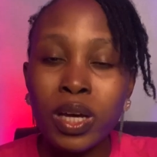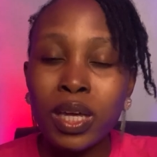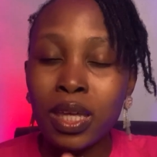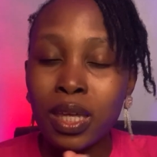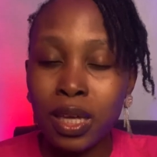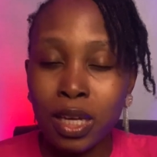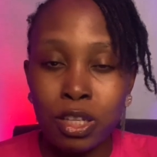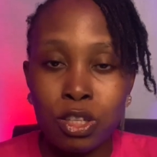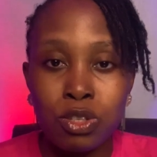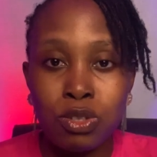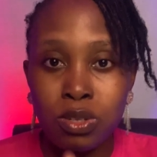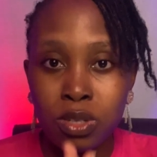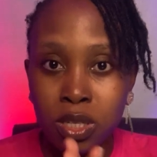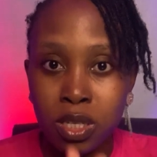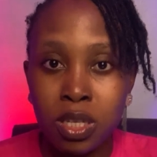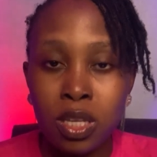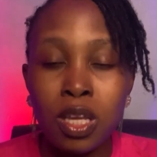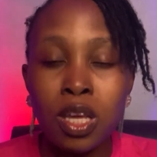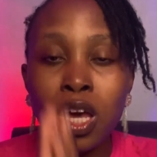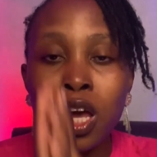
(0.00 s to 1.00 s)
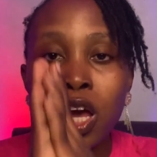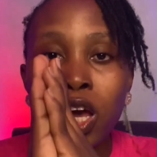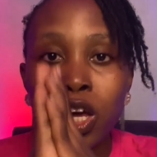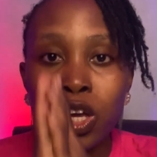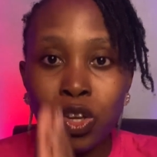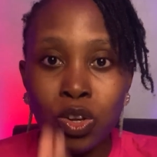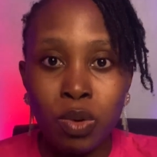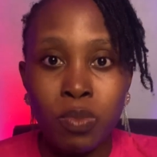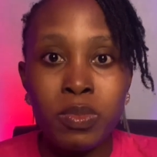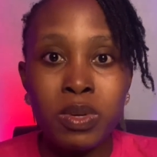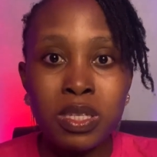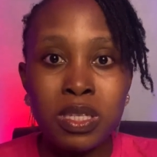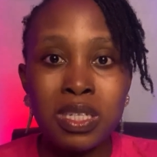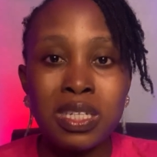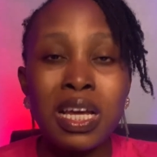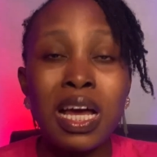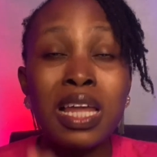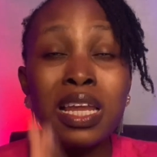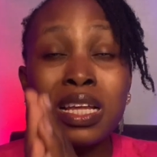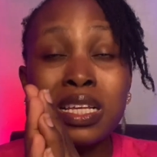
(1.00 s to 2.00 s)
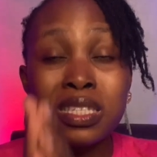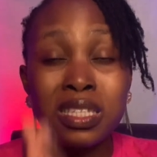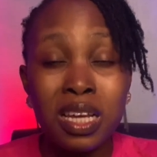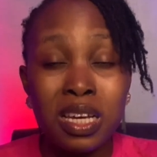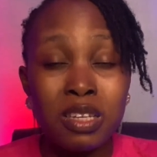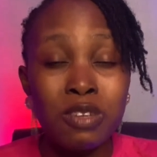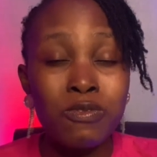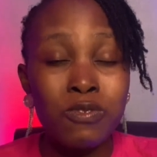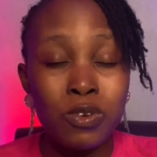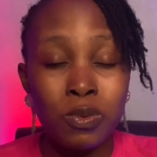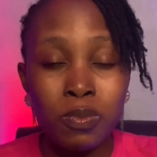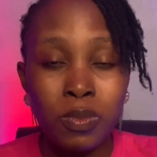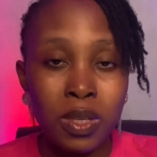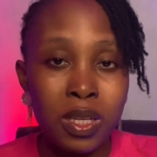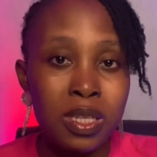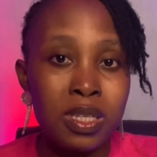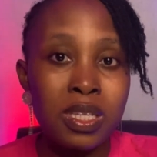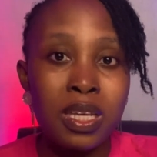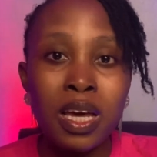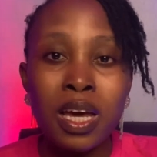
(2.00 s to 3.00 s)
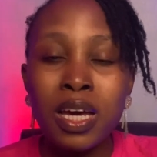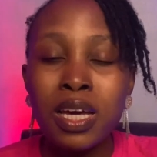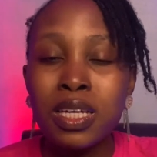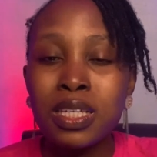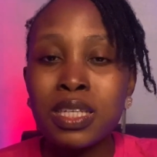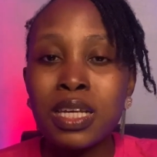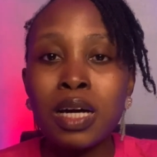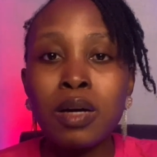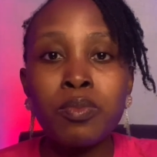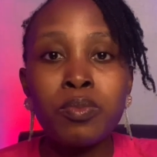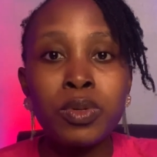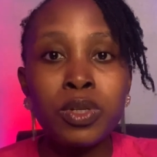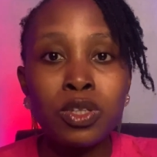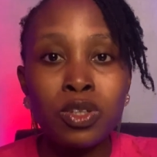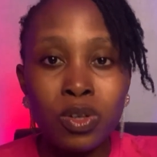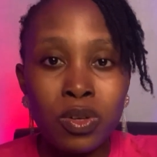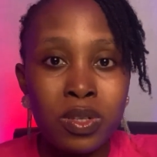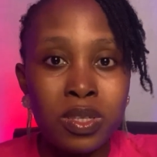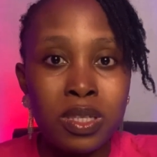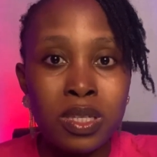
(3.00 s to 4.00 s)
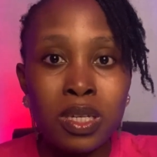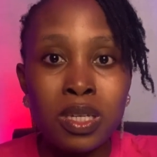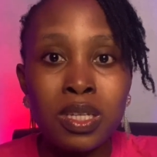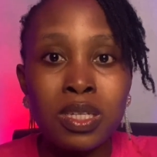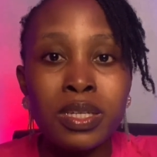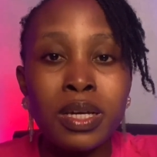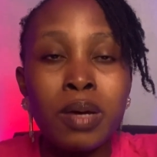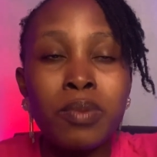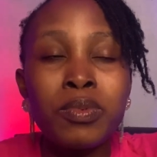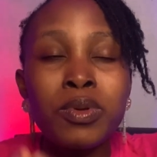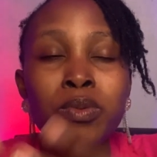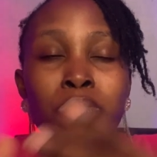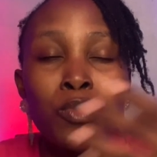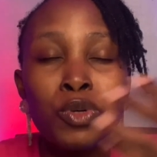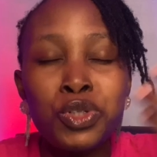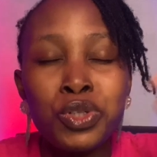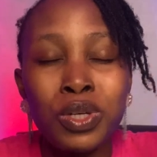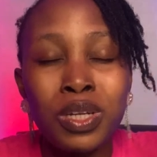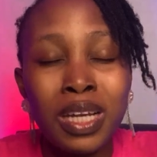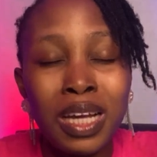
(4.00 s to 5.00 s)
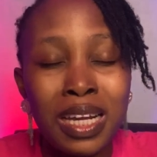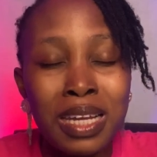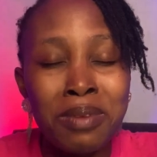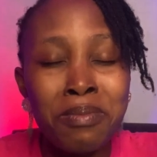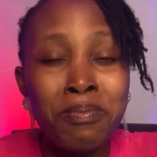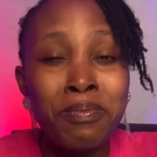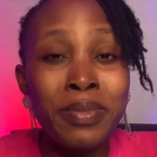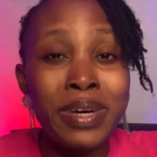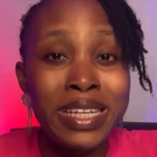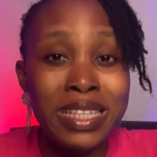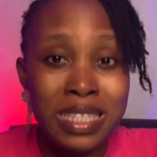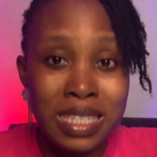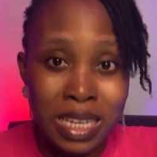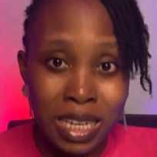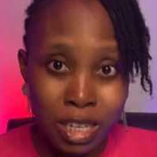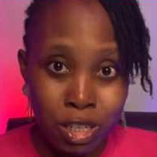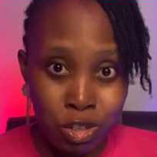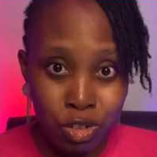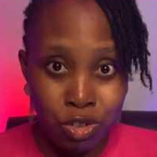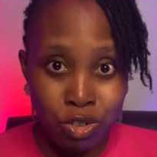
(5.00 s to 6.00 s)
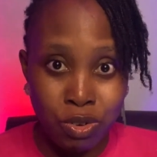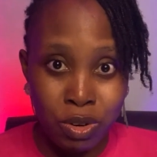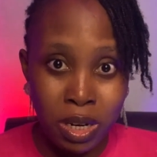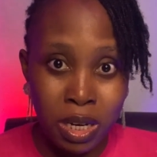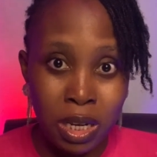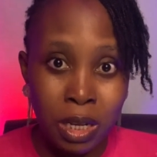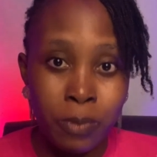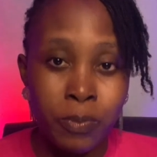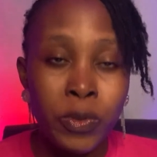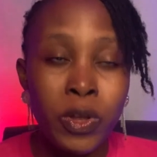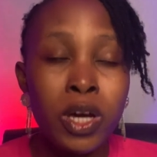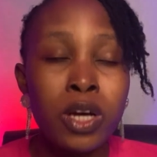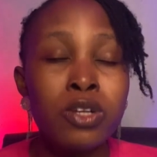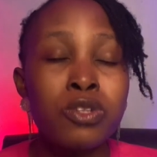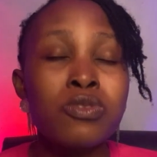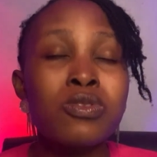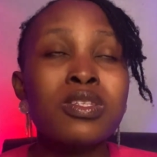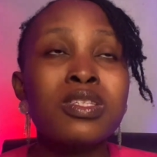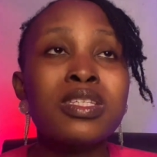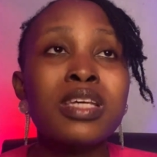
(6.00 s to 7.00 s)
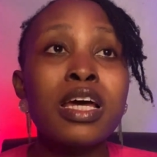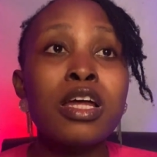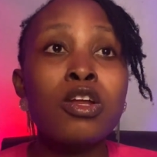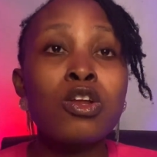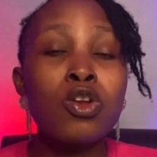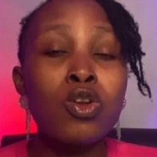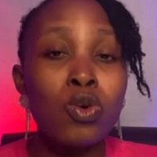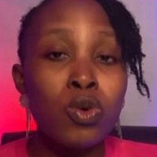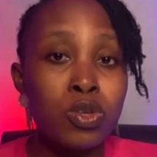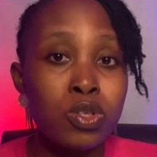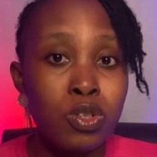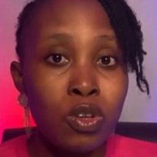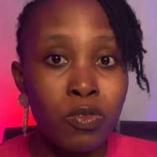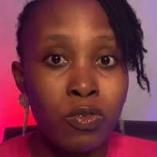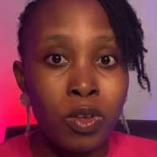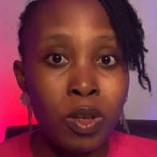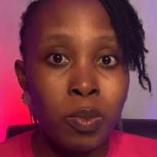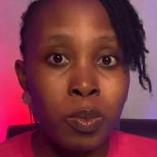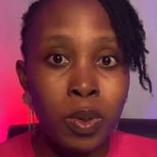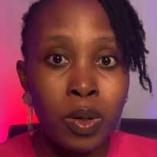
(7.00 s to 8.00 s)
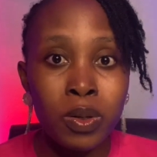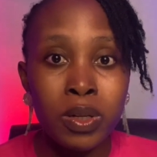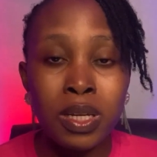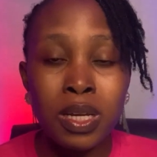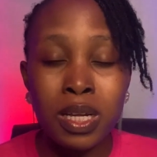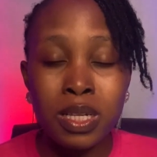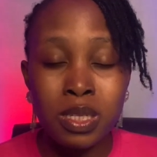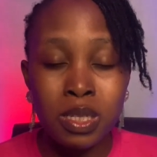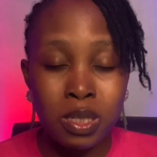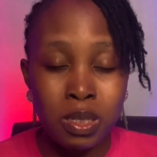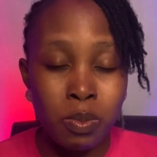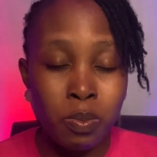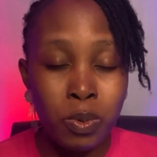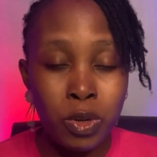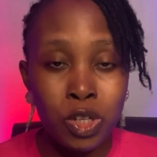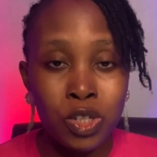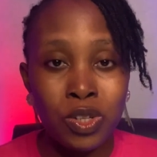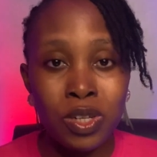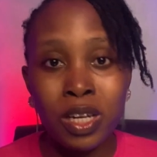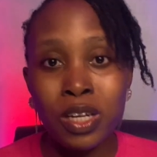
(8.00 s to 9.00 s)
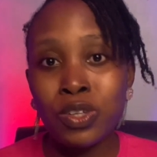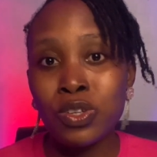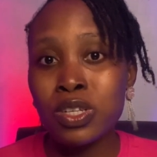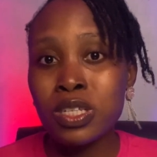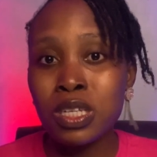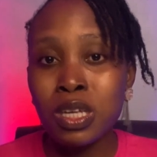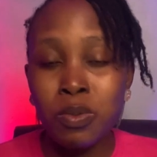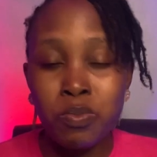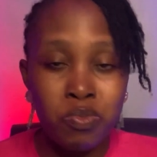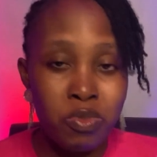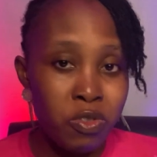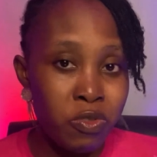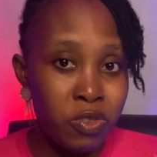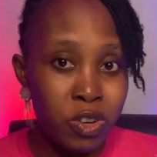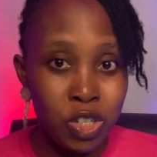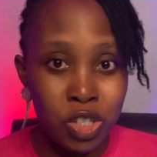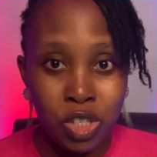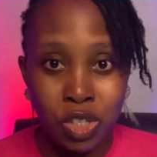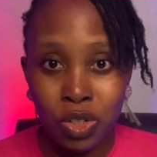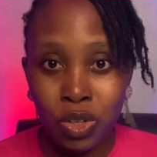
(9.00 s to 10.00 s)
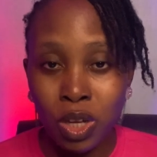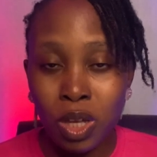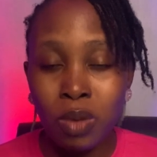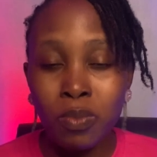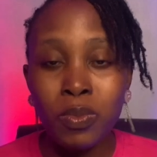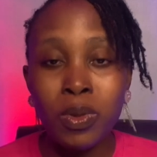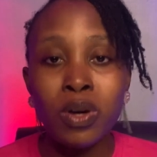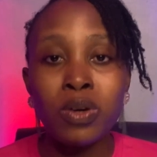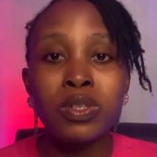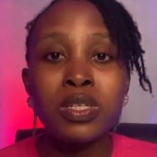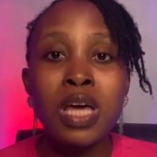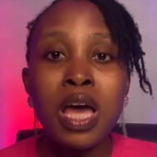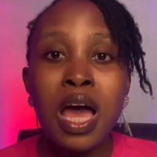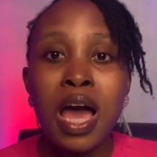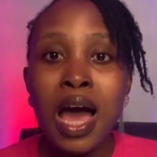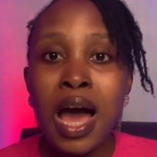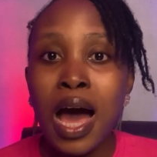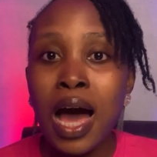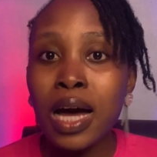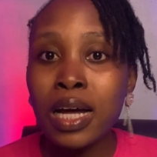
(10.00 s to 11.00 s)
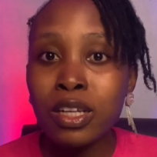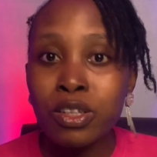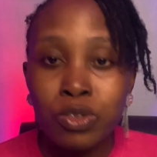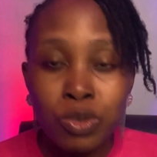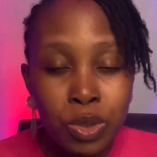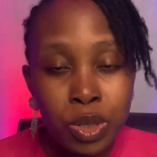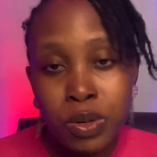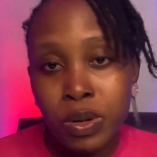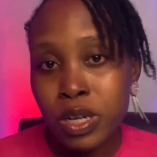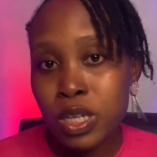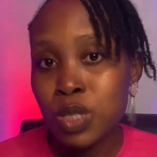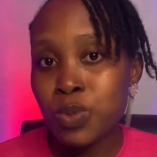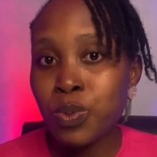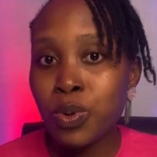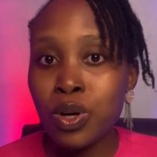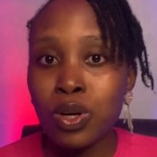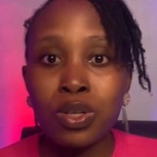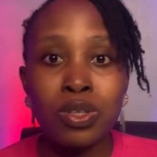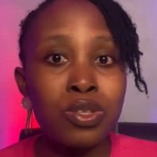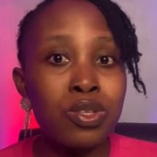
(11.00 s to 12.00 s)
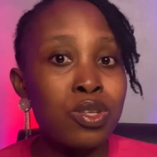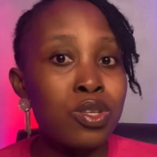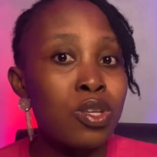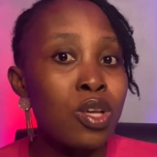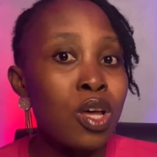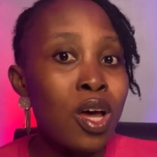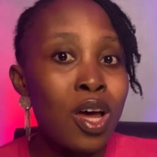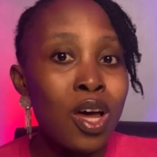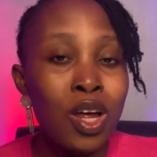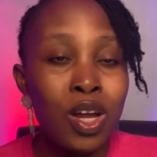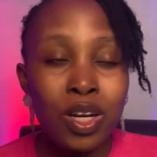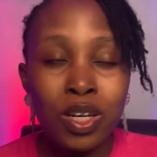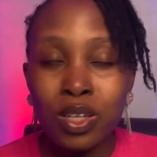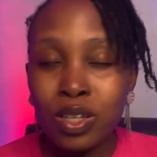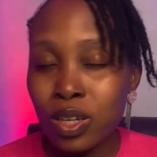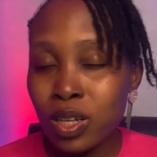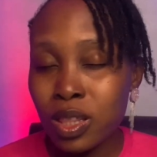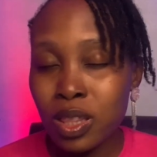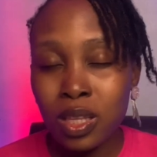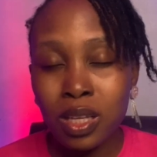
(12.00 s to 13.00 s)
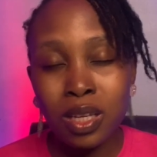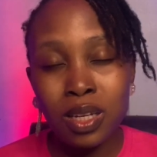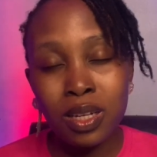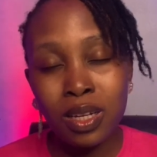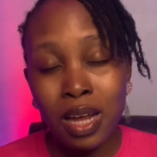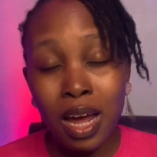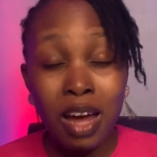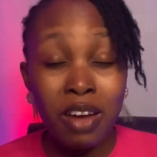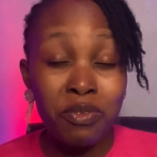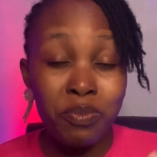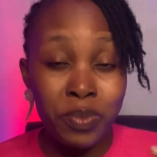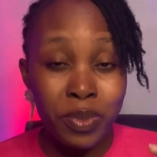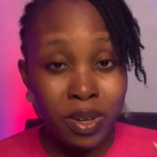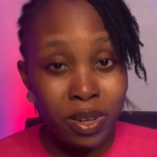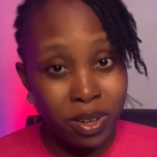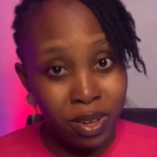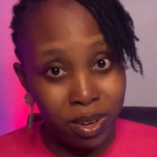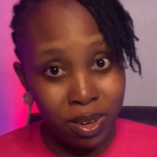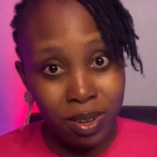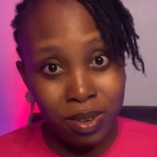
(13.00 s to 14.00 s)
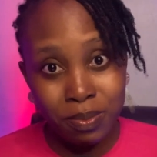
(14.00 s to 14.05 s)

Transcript: get to see your message. And aside from this, it can be daunting, it can be emotionally, mentally draining to send loads of email in anticipation, and you just keep refreshing your email and no response, nothing. I've been there.